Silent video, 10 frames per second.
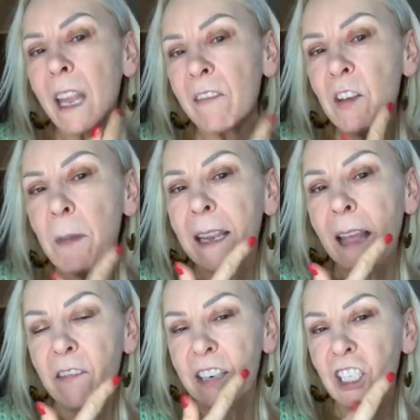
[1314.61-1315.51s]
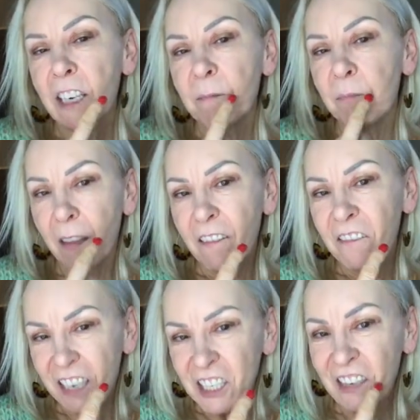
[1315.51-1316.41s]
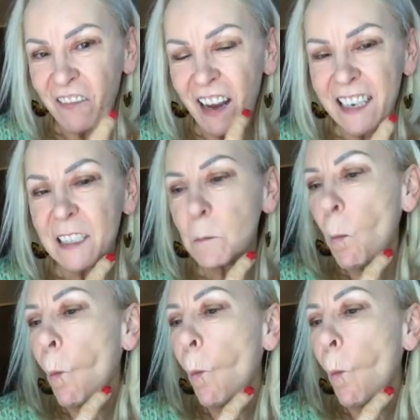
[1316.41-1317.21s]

if you make that fishy, fishy face,